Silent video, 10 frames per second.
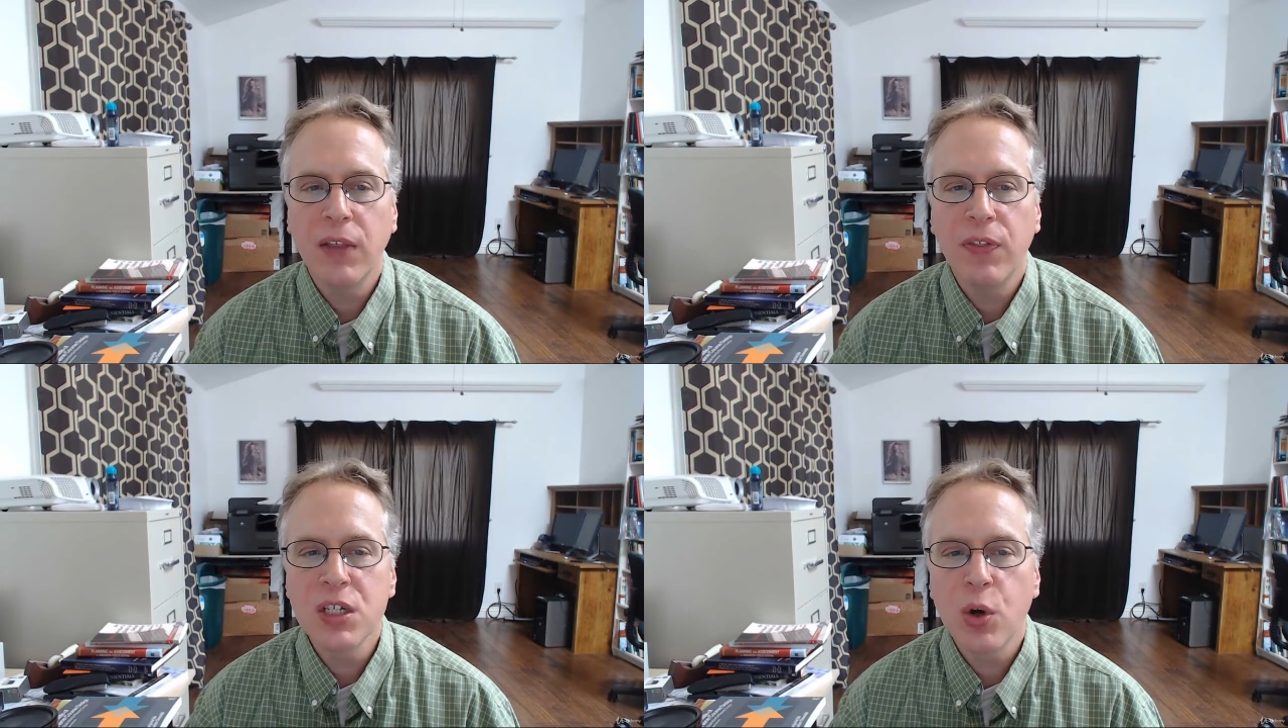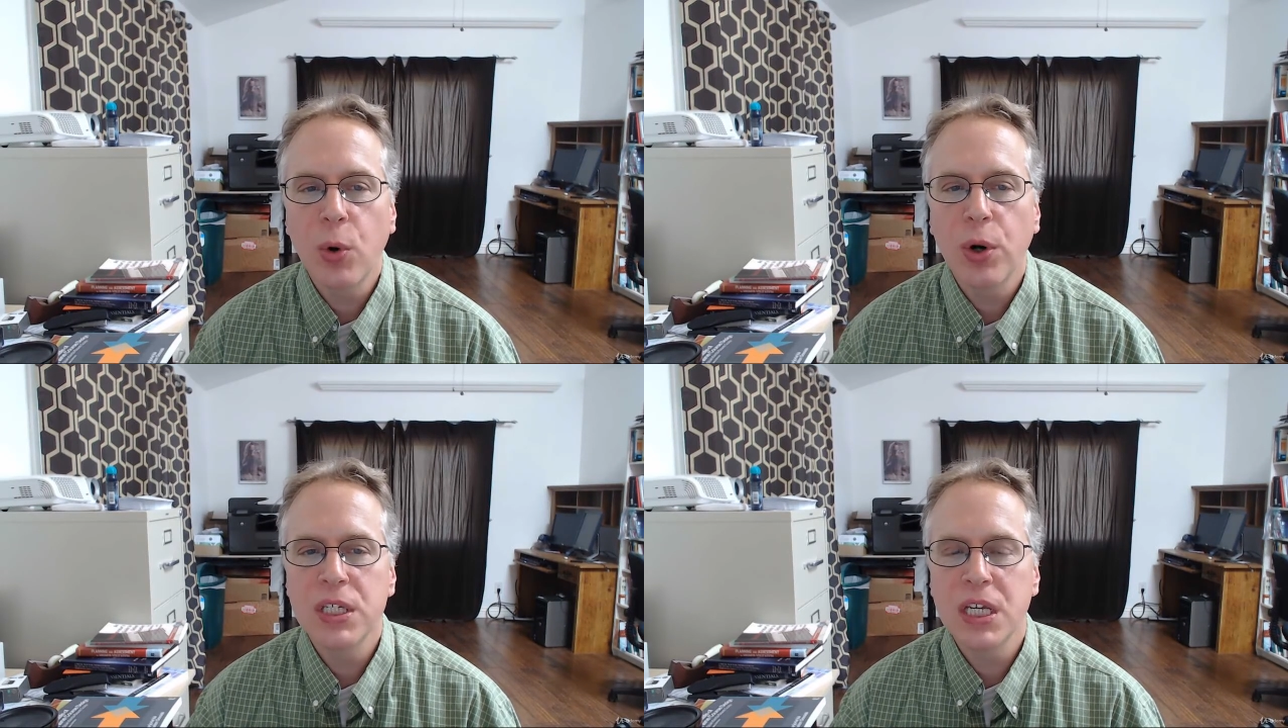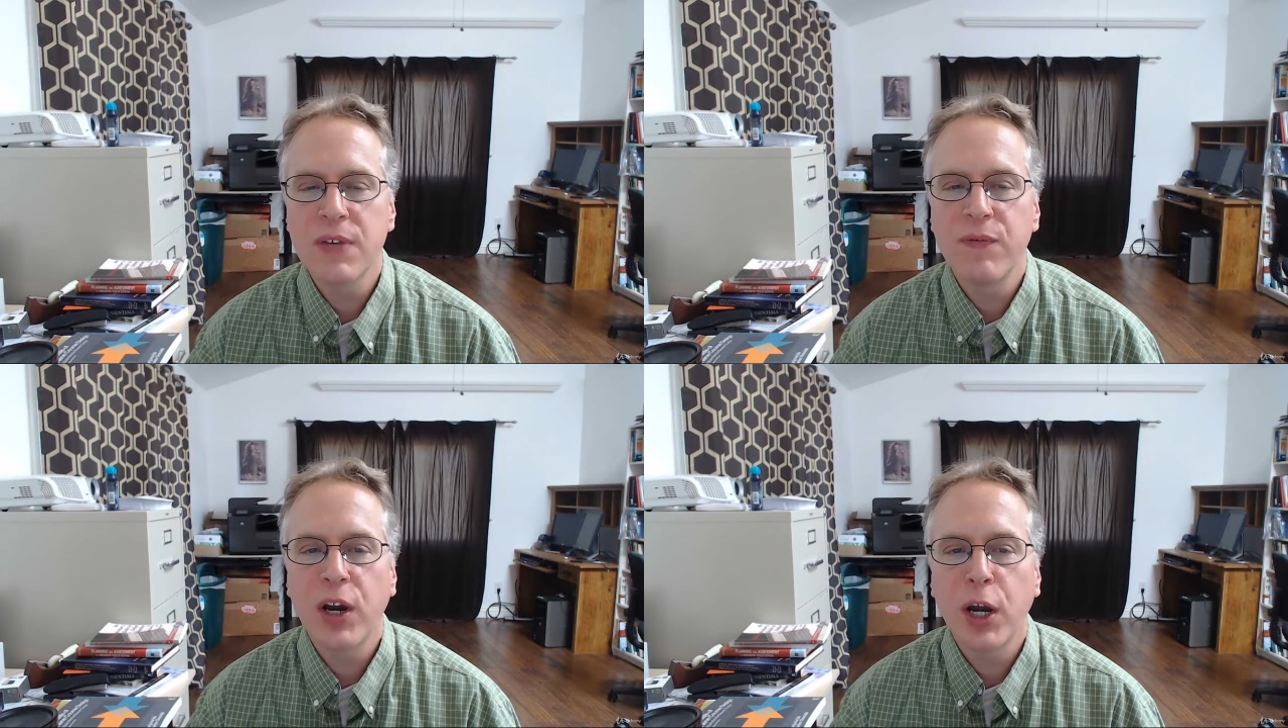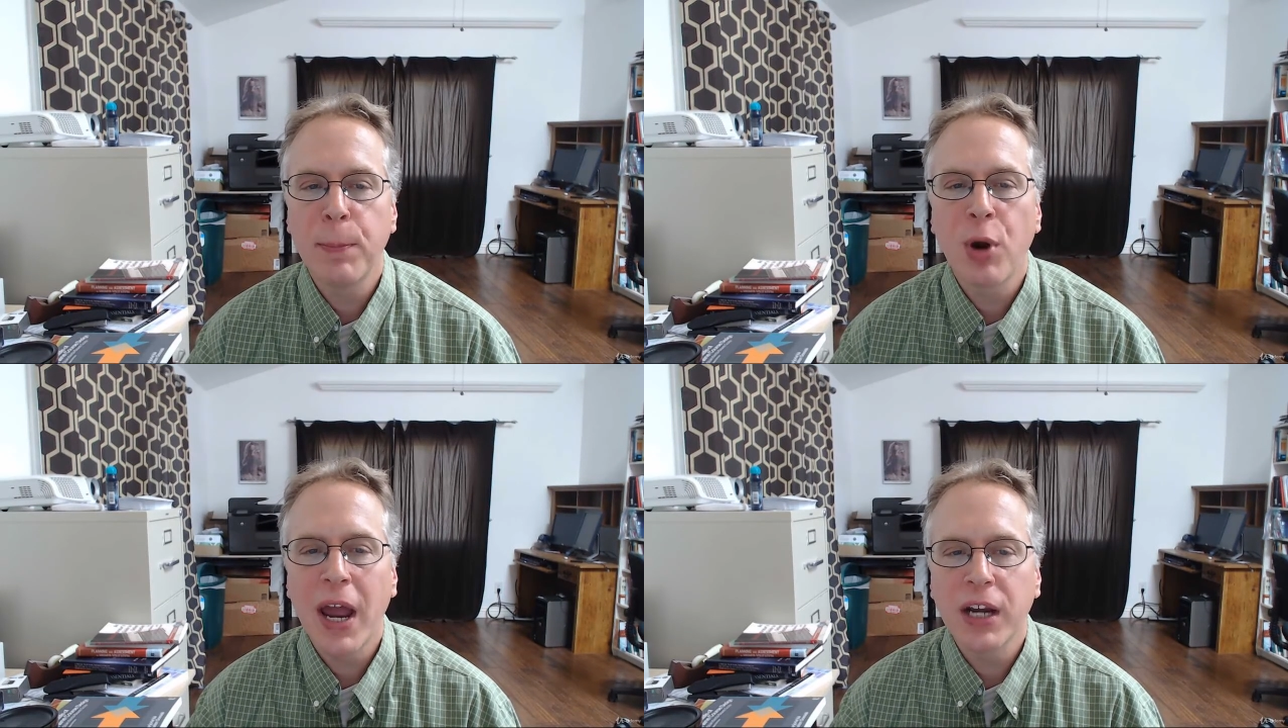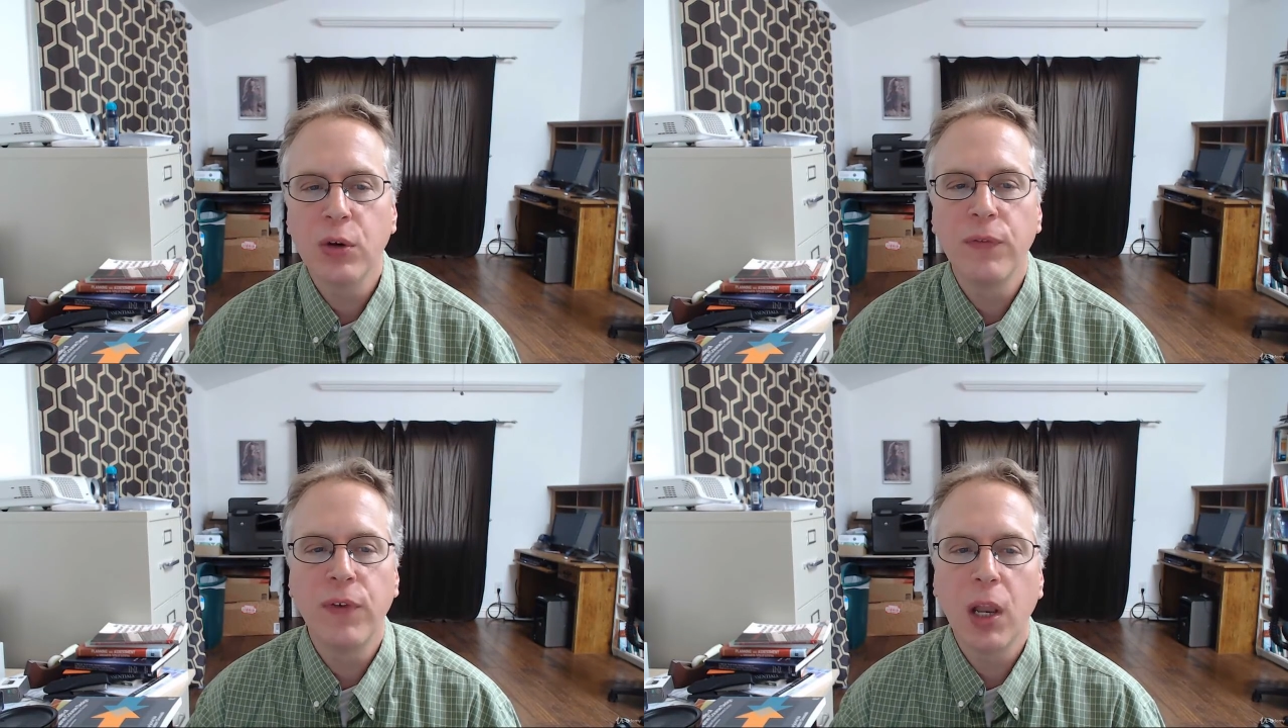this course is a very
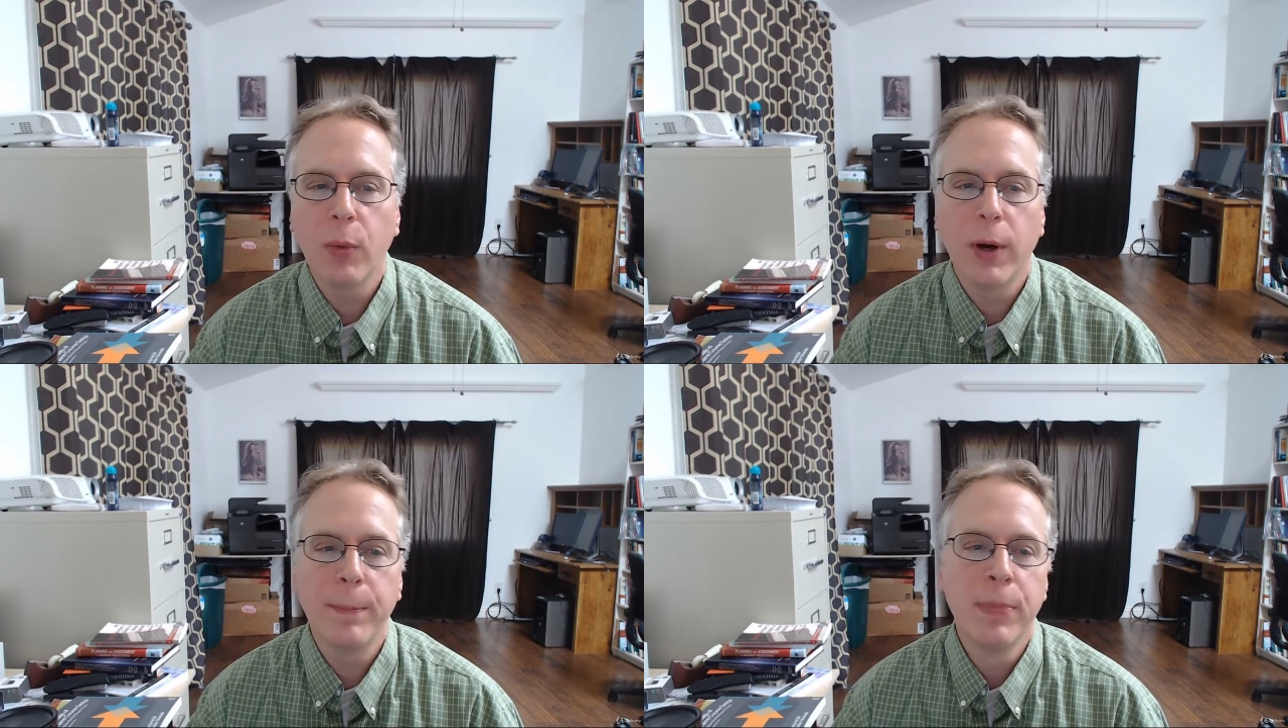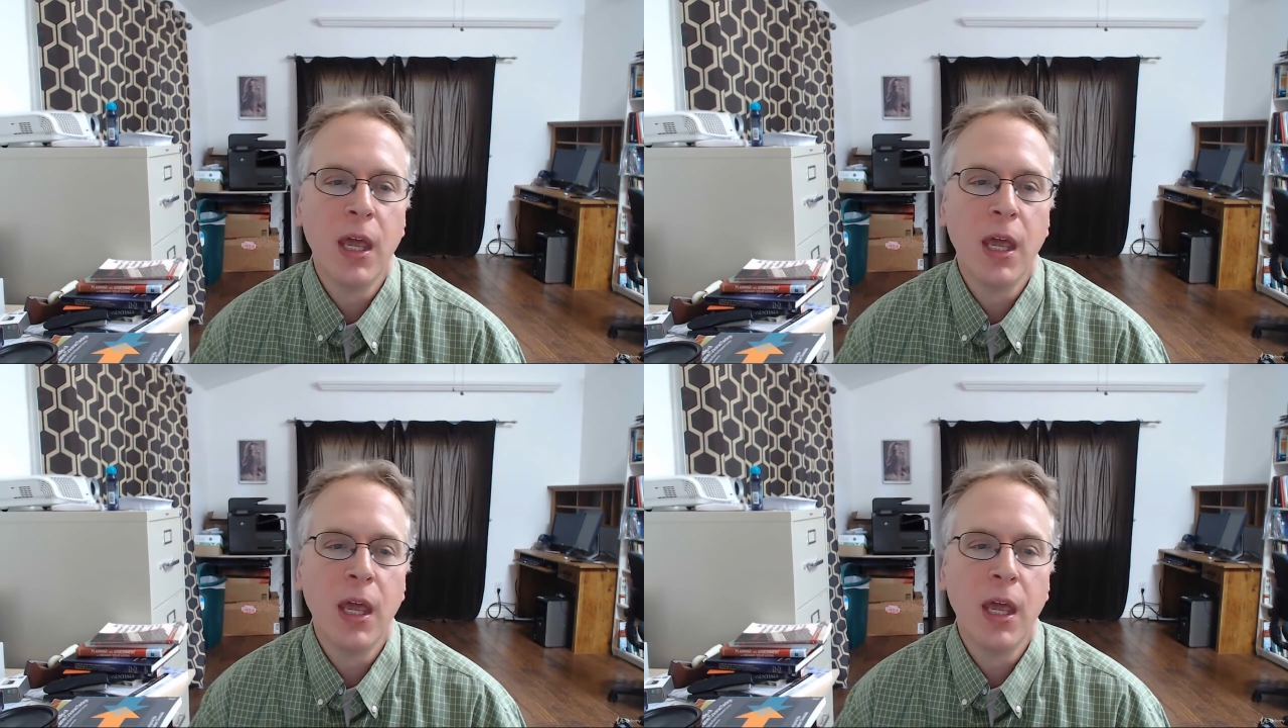practical follow-up.